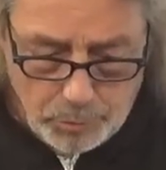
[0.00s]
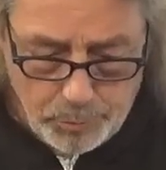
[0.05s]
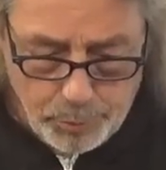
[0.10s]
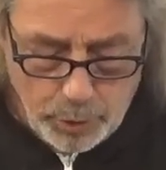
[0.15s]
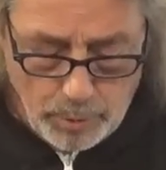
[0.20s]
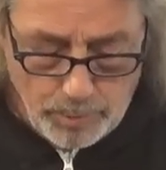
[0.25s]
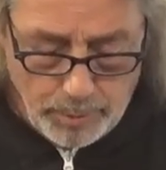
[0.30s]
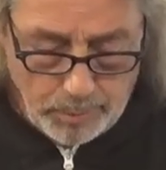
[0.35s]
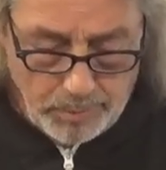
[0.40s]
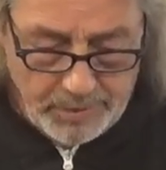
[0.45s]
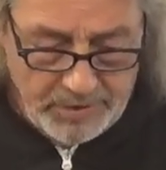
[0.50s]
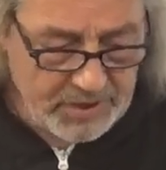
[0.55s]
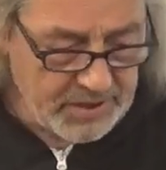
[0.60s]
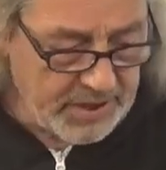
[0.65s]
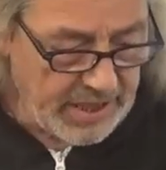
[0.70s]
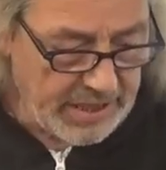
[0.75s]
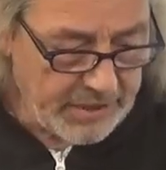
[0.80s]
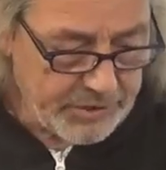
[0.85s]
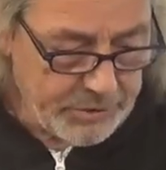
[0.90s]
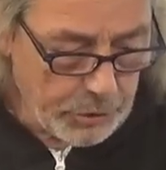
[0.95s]
problem is that
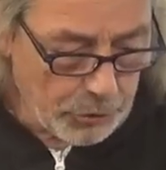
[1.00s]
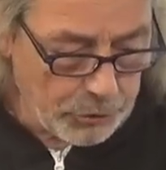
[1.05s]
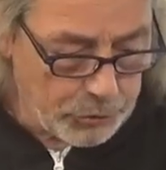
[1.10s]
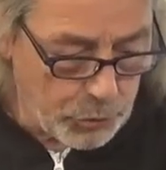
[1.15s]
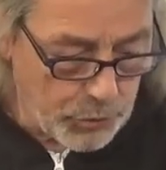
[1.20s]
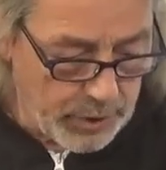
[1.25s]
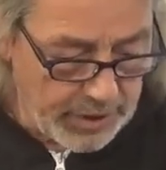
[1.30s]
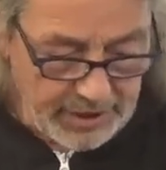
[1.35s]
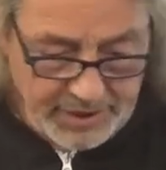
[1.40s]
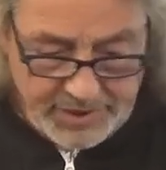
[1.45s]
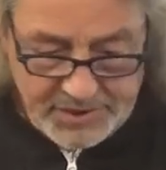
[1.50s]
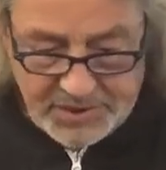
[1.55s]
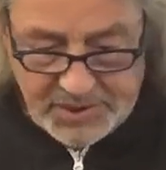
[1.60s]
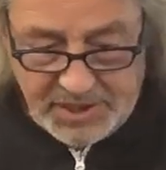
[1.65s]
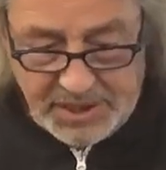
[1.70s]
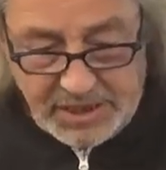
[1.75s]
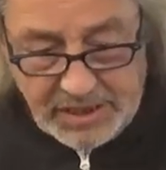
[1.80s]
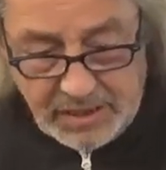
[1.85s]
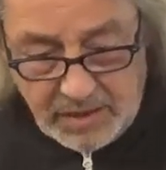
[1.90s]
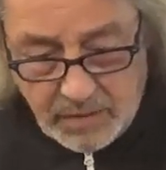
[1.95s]
I don't really
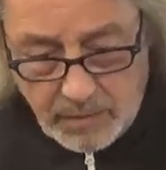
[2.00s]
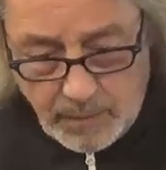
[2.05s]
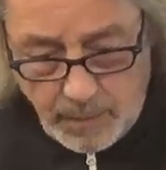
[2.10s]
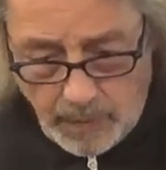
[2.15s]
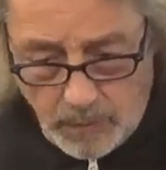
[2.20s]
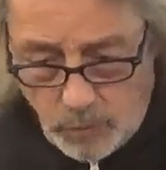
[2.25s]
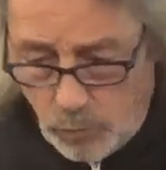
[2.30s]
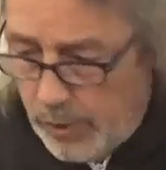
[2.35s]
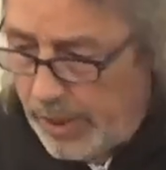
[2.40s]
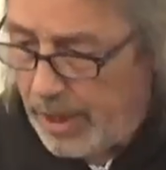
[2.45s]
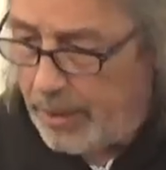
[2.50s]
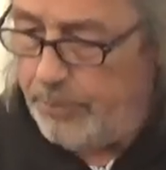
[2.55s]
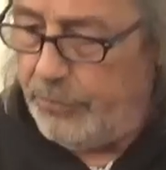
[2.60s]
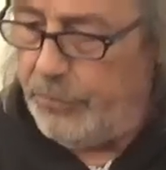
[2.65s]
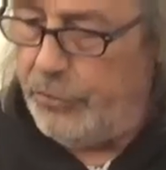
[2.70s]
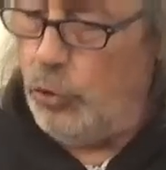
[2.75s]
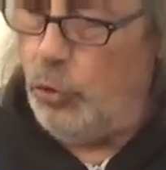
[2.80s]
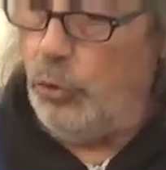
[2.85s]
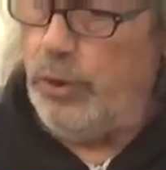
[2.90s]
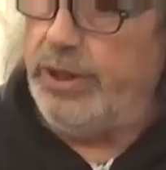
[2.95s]
see what I'm
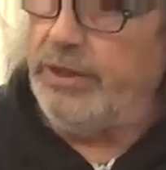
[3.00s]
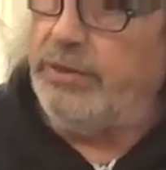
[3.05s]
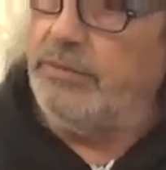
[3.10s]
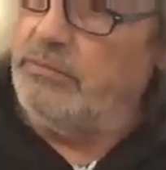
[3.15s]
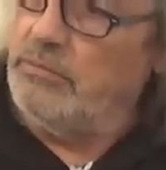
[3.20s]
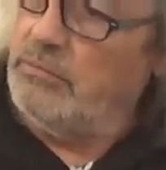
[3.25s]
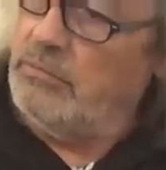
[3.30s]
doing.